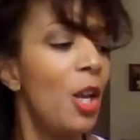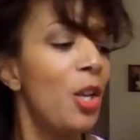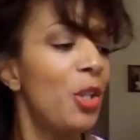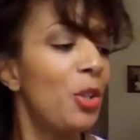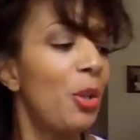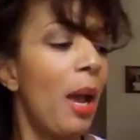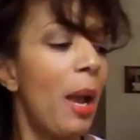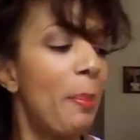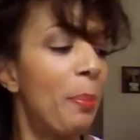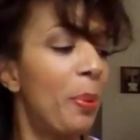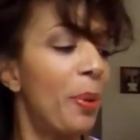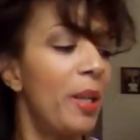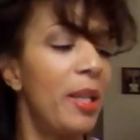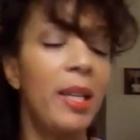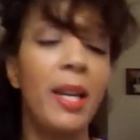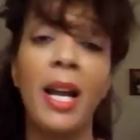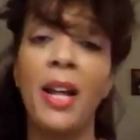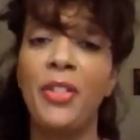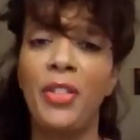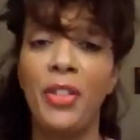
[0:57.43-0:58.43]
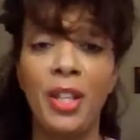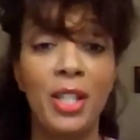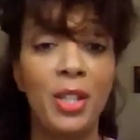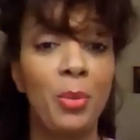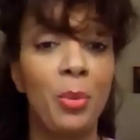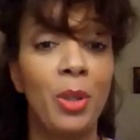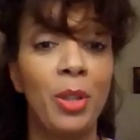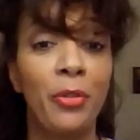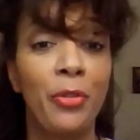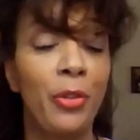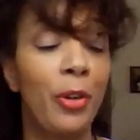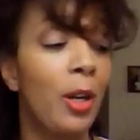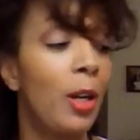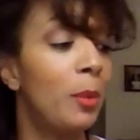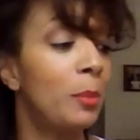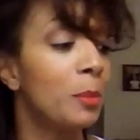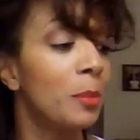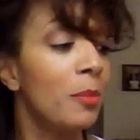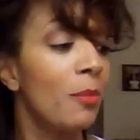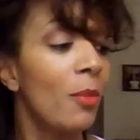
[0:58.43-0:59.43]
So I printed out this one
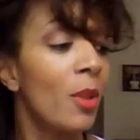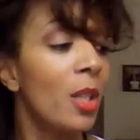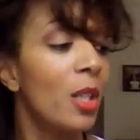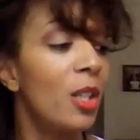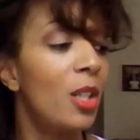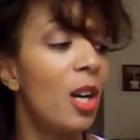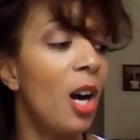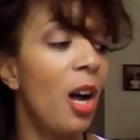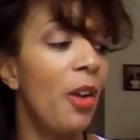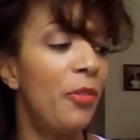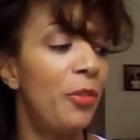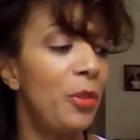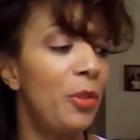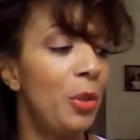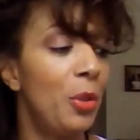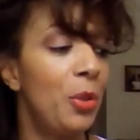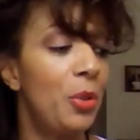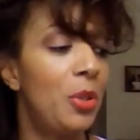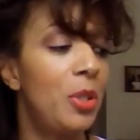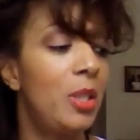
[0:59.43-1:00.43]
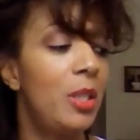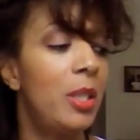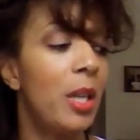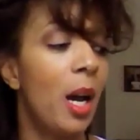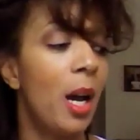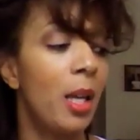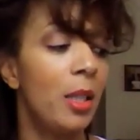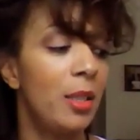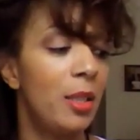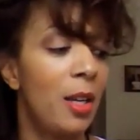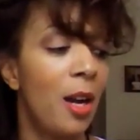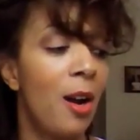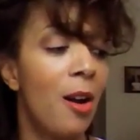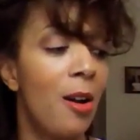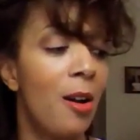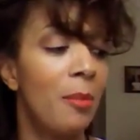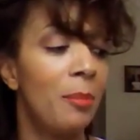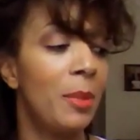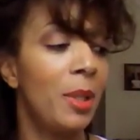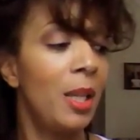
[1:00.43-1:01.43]
from
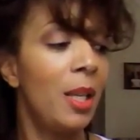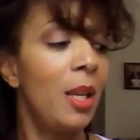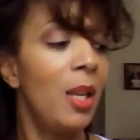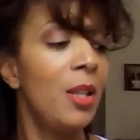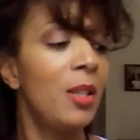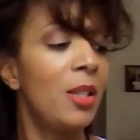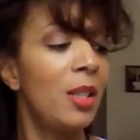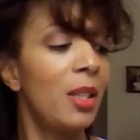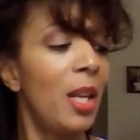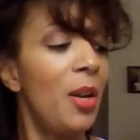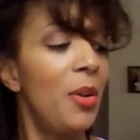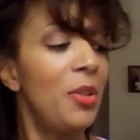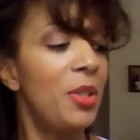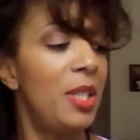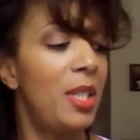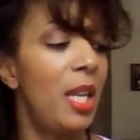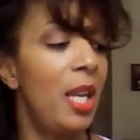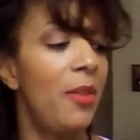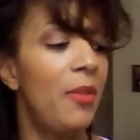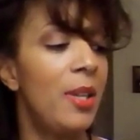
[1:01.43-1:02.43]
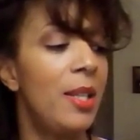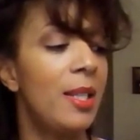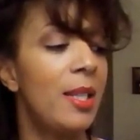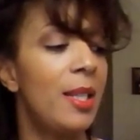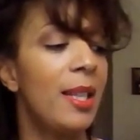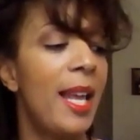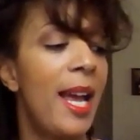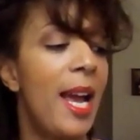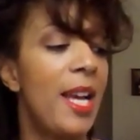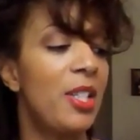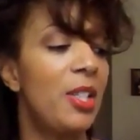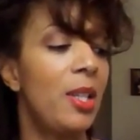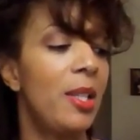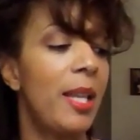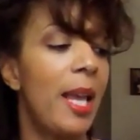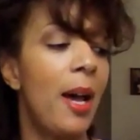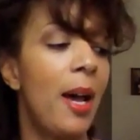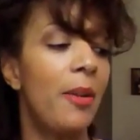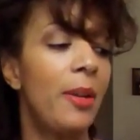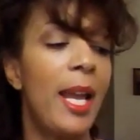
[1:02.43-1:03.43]
golfnews.com. Sloane Stephens lashes
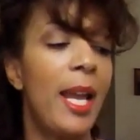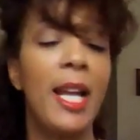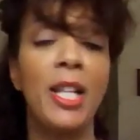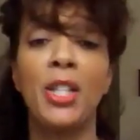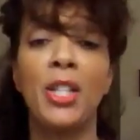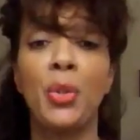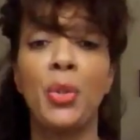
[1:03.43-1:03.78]
out at